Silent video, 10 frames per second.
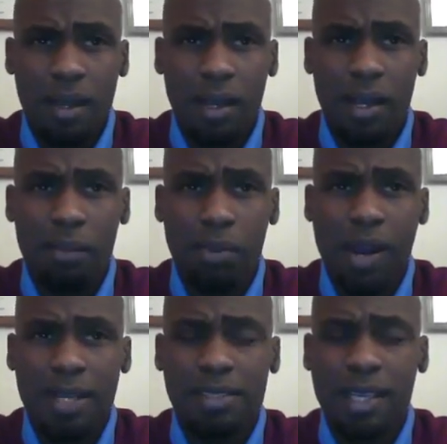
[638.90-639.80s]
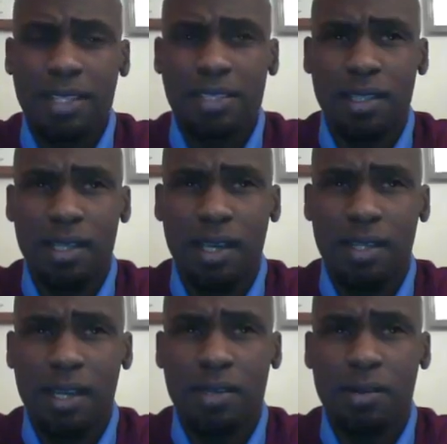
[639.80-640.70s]
Brighting takes
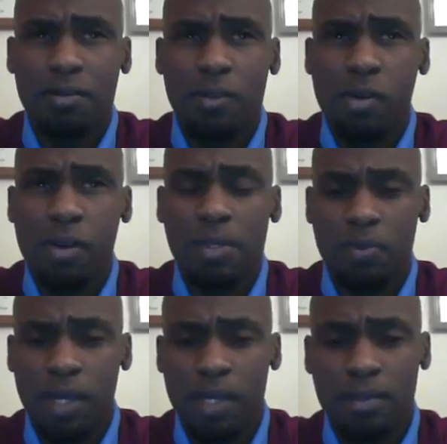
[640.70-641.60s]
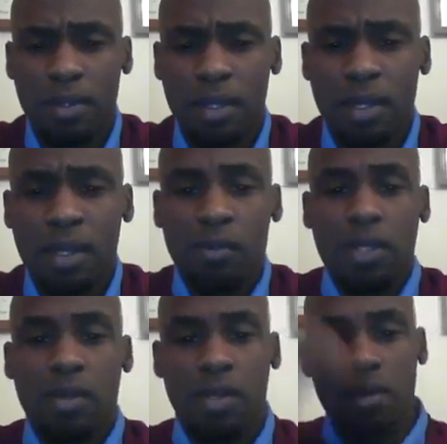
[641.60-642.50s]
another form as well.
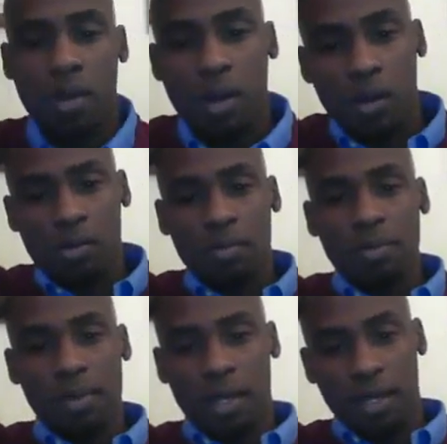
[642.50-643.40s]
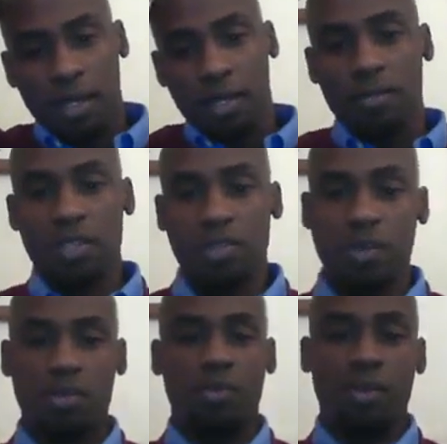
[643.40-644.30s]
When you're in your home,
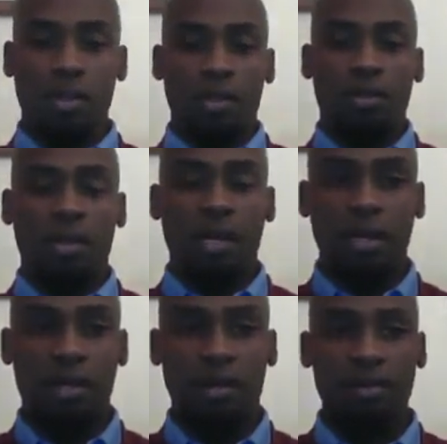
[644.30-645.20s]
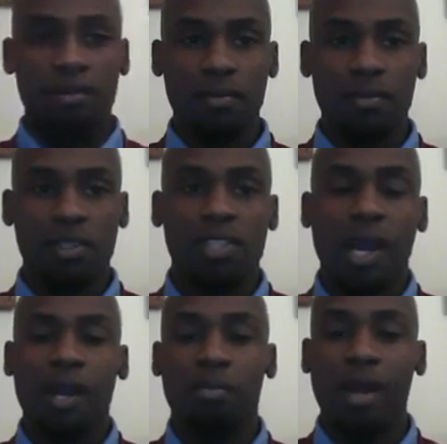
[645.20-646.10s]
individuals will
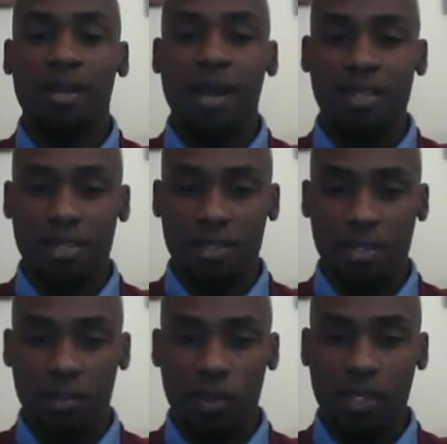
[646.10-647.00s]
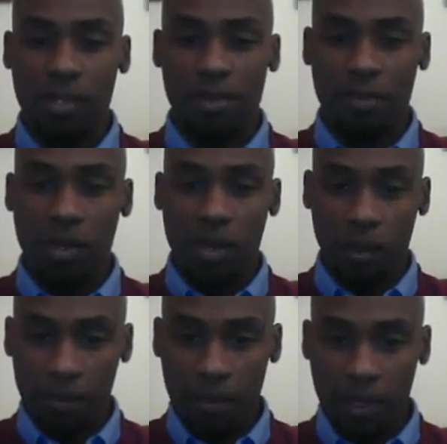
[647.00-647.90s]
shine bright lights into the windows of your
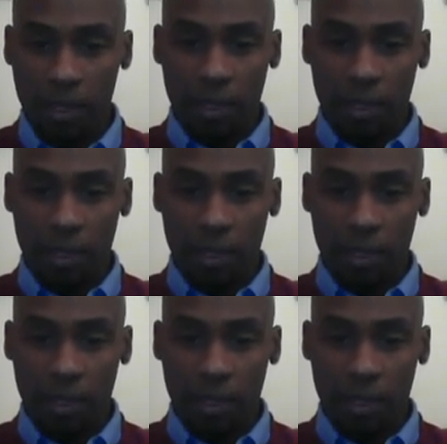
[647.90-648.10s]
home.